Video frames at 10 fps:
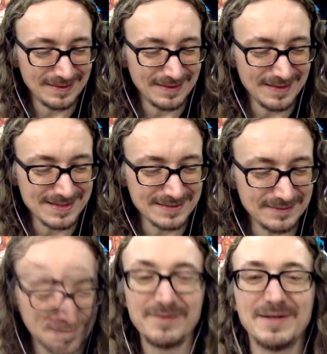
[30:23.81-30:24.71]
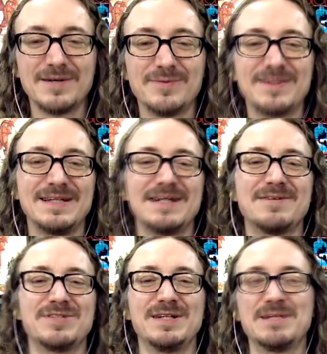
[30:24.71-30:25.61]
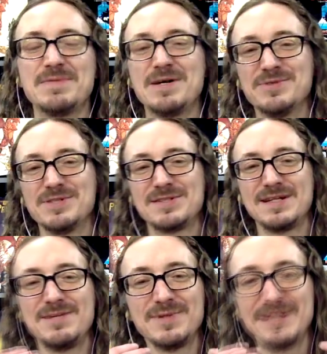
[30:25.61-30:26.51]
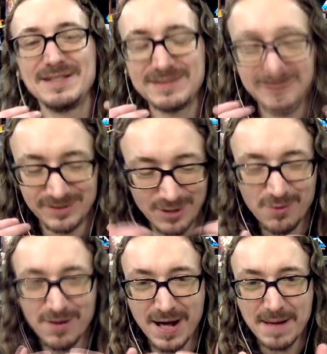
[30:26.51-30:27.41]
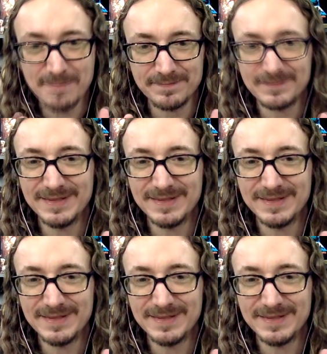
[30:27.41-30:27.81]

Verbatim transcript: Now let's. Oh, uh, one thing I was thinking about with this, I didn't really get to the co-op.